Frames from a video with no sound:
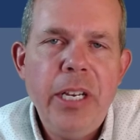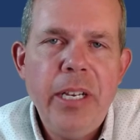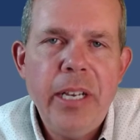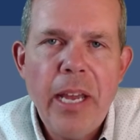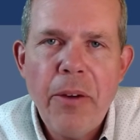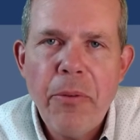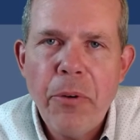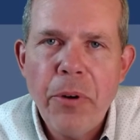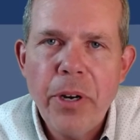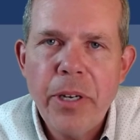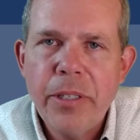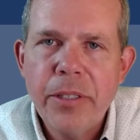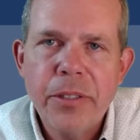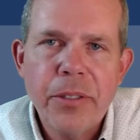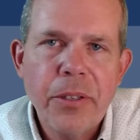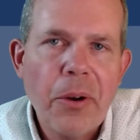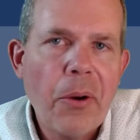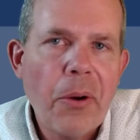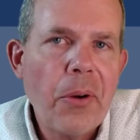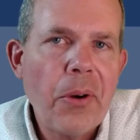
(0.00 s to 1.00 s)
networks
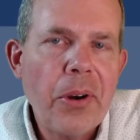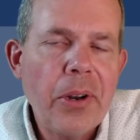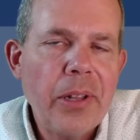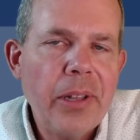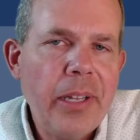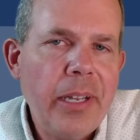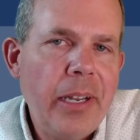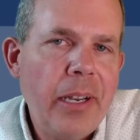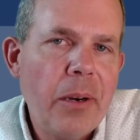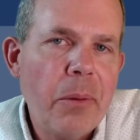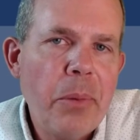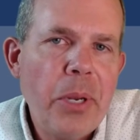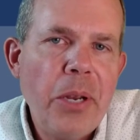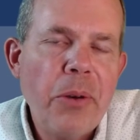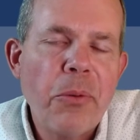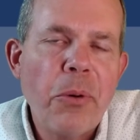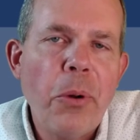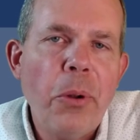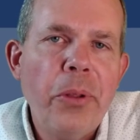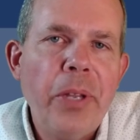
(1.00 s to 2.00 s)
currently are
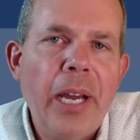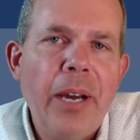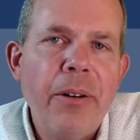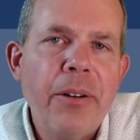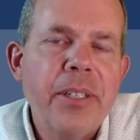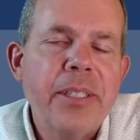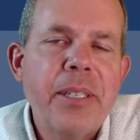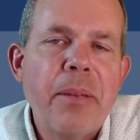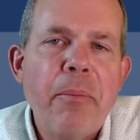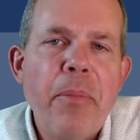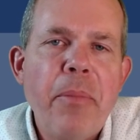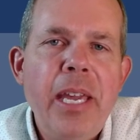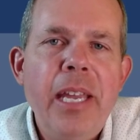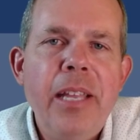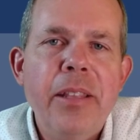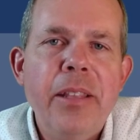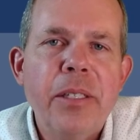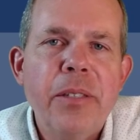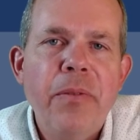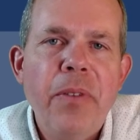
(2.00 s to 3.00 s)
being rolled out as I'm
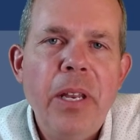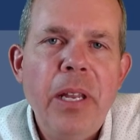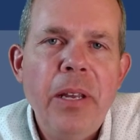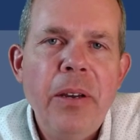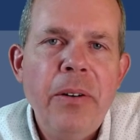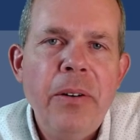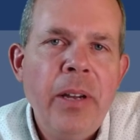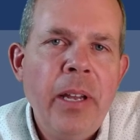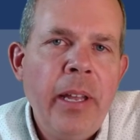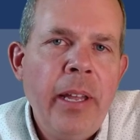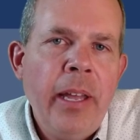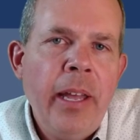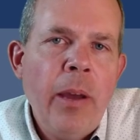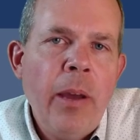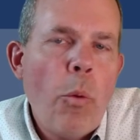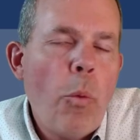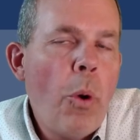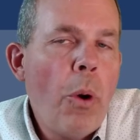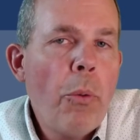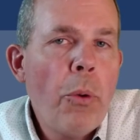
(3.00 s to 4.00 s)
making this video.
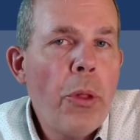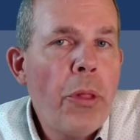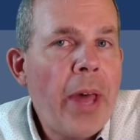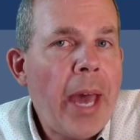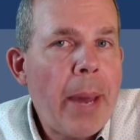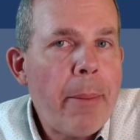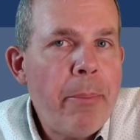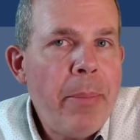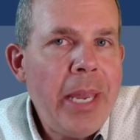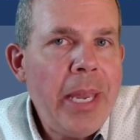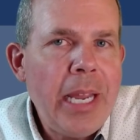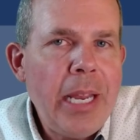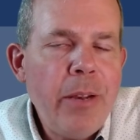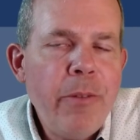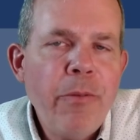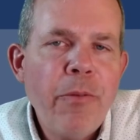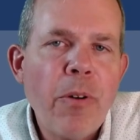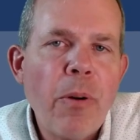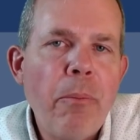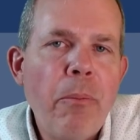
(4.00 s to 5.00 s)
What will that
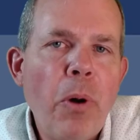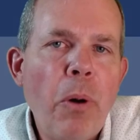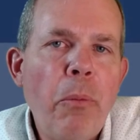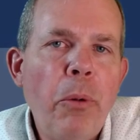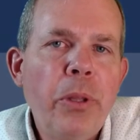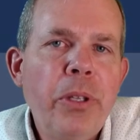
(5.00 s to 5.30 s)
mean for mobile